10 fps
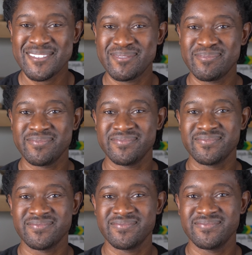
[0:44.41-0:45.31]

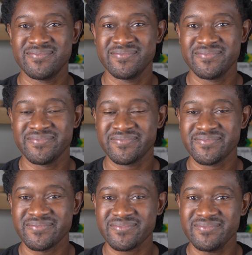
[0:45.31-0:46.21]

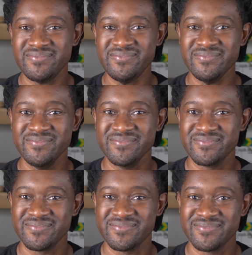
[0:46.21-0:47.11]

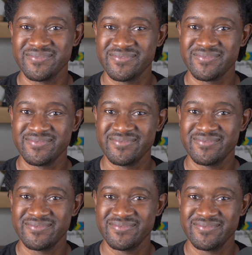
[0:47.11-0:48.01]

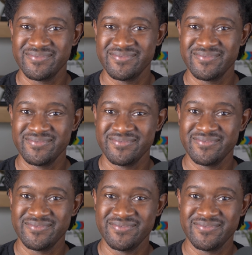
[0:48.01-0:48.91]

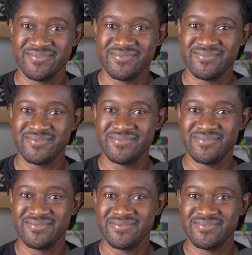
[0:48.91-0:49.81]

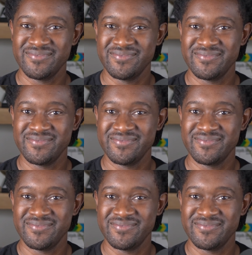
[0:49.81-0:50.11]
No words are spoken by the person on screen.